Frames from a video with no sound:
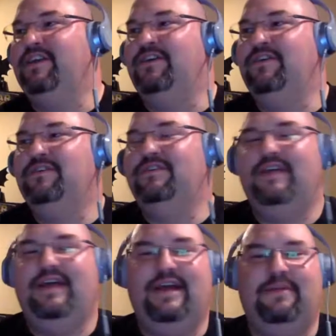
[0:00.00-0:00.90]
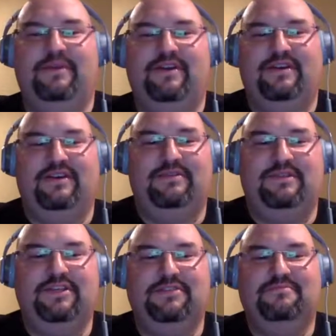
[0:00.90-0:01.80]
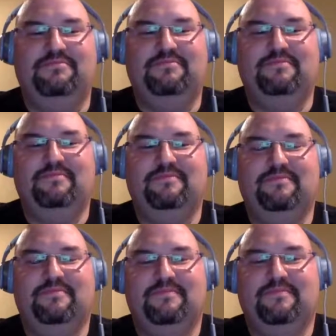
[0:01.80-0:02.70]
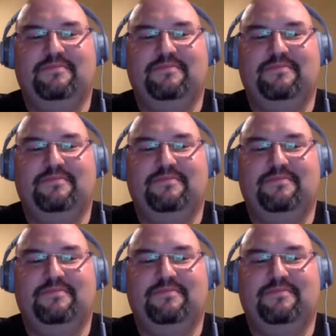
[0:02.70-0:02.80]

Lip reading: made it so he didn't inherit New Jersey.